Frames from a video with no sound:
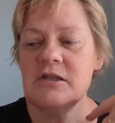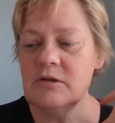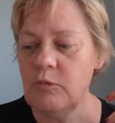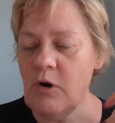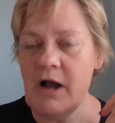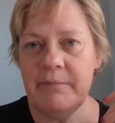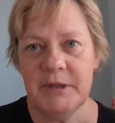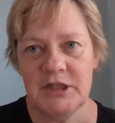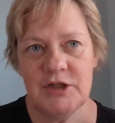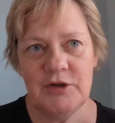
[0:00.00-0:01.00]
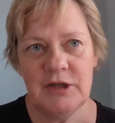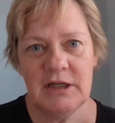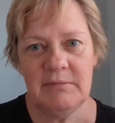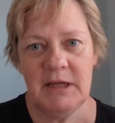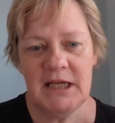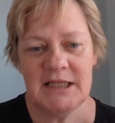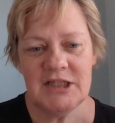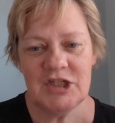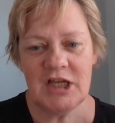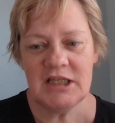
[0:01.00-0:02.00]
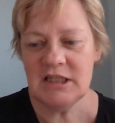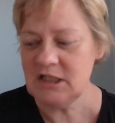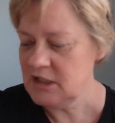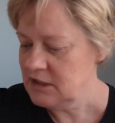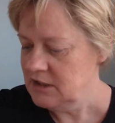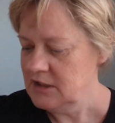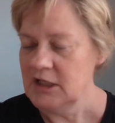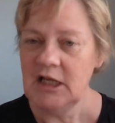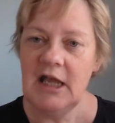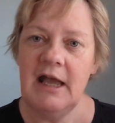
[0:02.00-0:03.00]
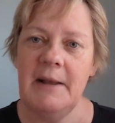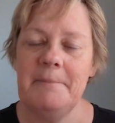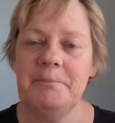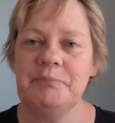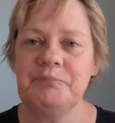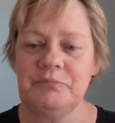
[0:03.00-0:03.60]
So what I've been doing in May is just sorry,